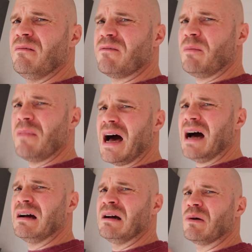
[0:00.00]
from
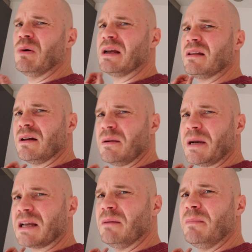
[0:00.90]
that quicker than
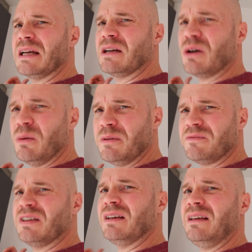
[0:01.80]
I can make a cup
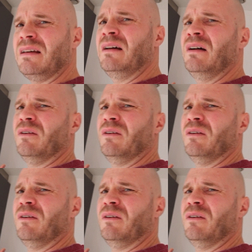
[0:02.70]
of tea